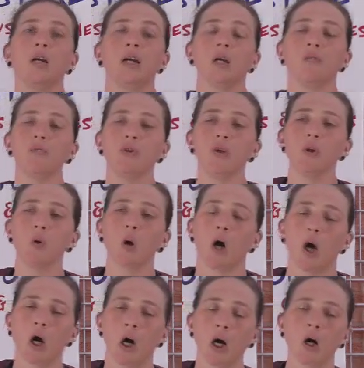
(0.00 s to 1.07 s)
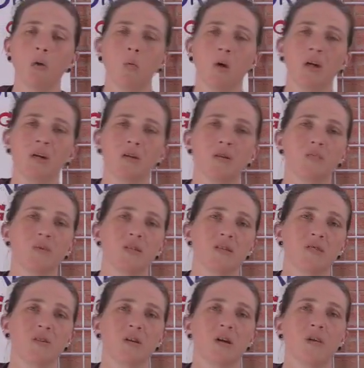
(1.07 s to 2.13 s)
If you are wanting a
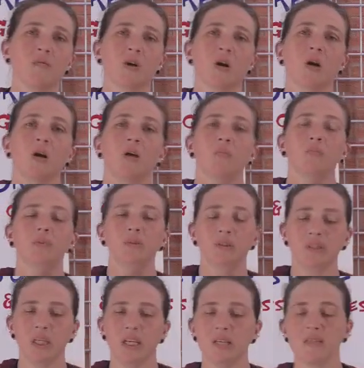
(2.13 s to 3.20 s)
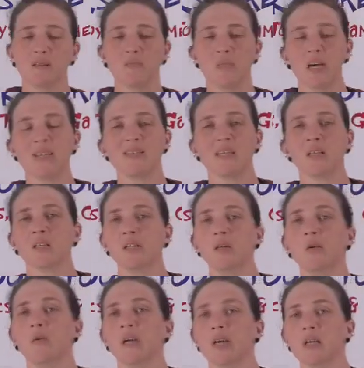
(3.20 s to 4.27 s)
specific cover, please, the best thing to
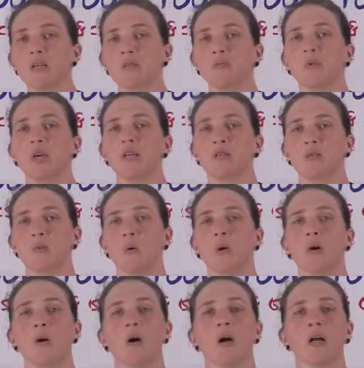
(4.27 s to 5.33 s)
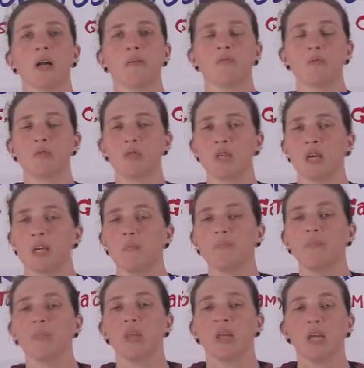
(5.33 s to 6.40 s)
do is place an order on FOC.
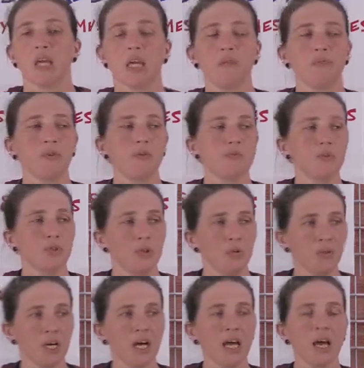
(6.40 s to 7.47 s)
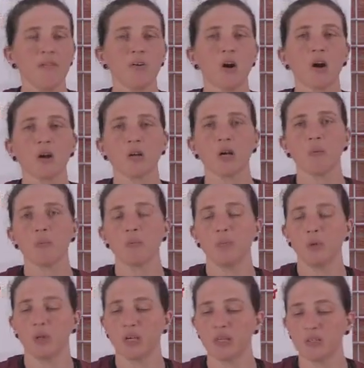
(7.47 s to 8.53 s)
If you do not have a hard copy
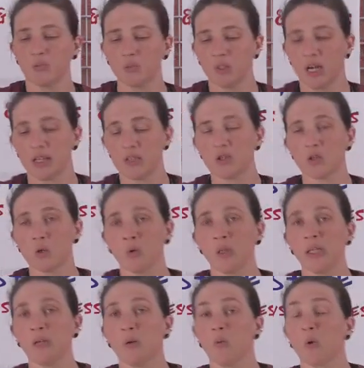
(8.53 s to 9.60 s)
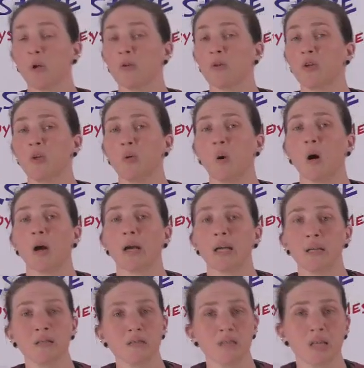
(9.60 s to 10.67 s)
pull list and would like to join, whether you are
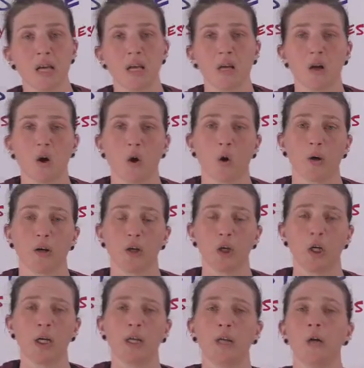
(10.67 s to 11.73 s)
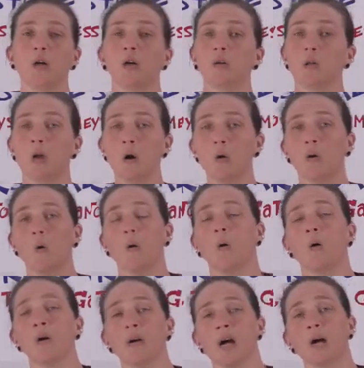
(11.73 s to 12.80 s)
in-state or not, local
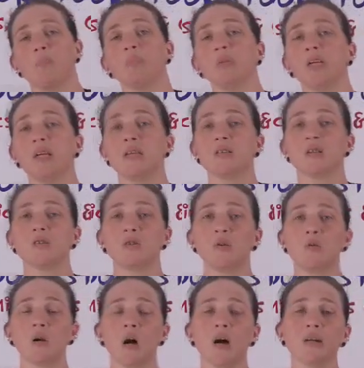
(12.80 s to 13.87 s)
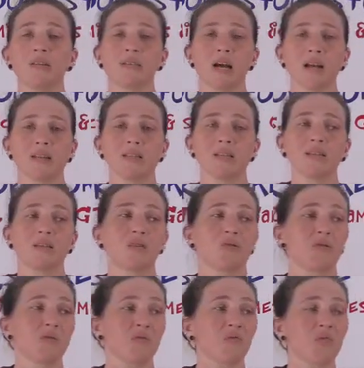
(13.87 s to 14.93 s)
or not, please do contact us either
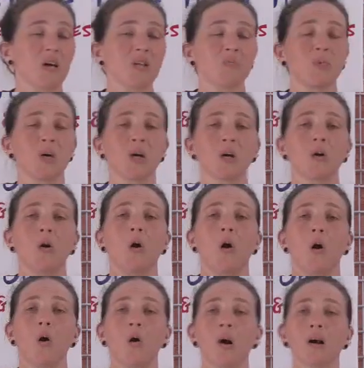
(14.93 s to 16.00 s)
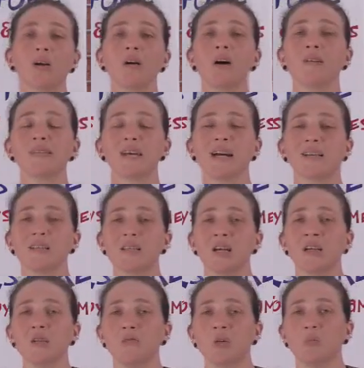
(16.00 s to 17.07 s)
through Facebook or contact at
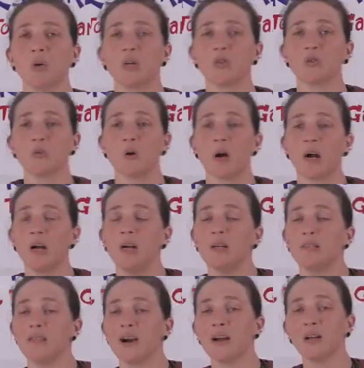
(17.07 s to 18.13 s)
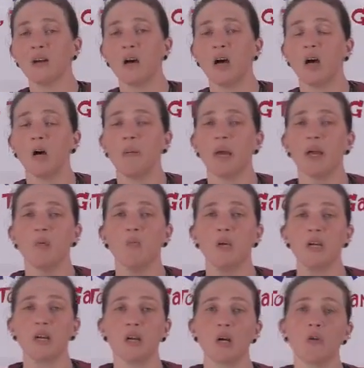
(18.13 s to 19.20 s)
DuncanvilleBookstore.com, and
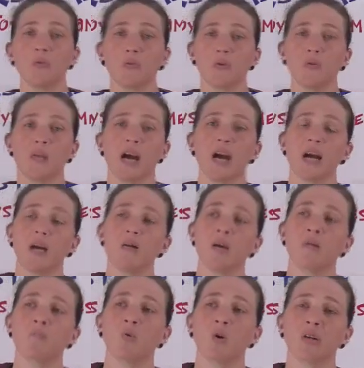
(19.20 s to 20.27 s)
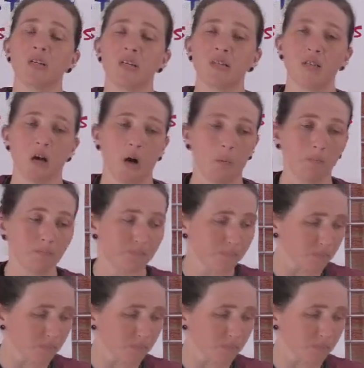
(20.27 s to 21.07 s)
we can go through that in more detail.